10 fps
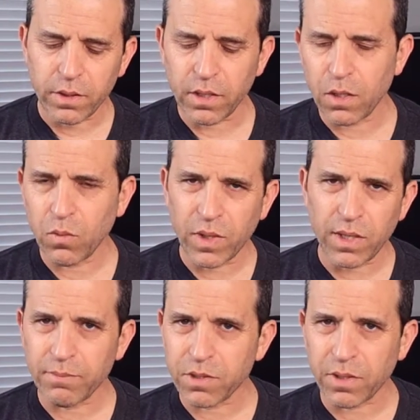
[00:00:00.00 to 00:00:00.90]
you know, when
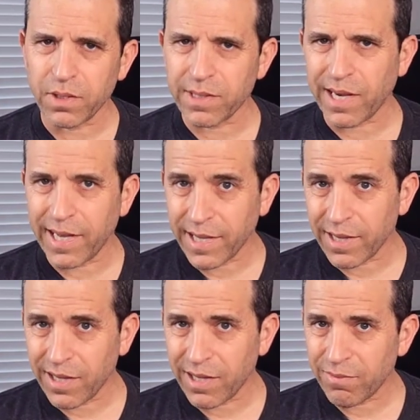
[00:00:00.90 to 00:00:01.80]
I'm starting to hike
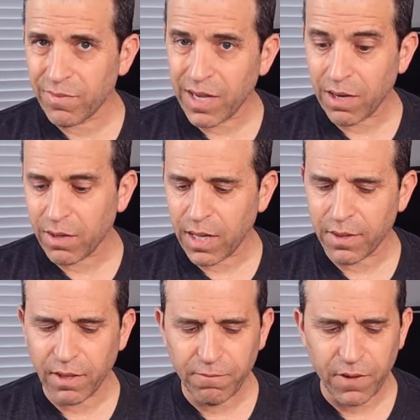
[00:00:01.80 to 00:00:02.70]
in them, how, how
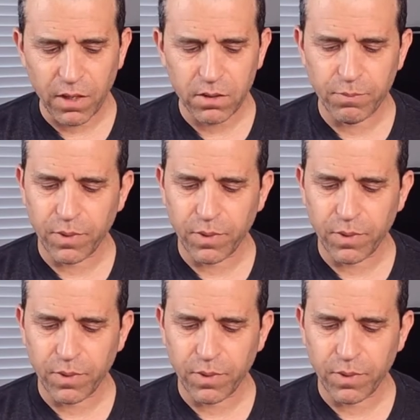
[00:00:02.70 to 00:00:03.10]
they felt.